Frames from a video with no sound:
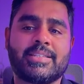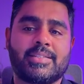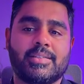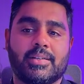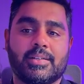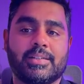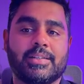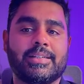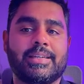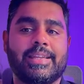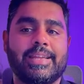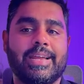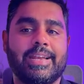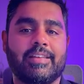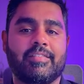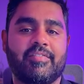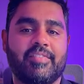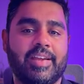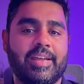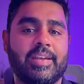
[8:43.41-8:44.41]
certain
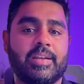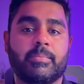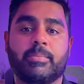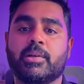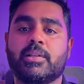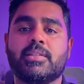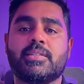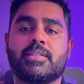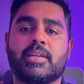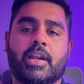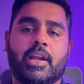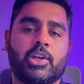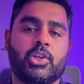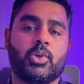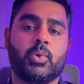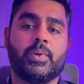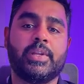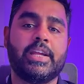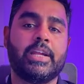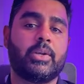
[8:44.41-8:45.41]
creative variables that are
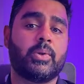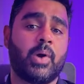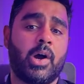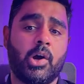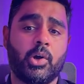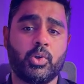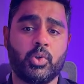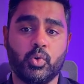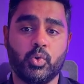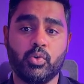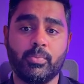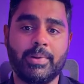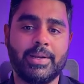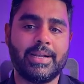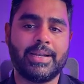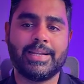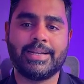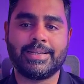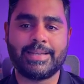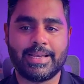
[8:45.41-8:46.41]
unique to how you
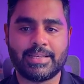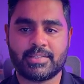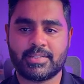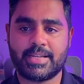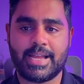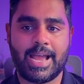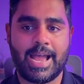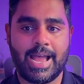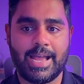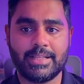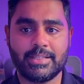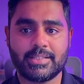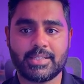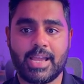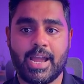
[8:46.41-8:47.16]
build and test ads,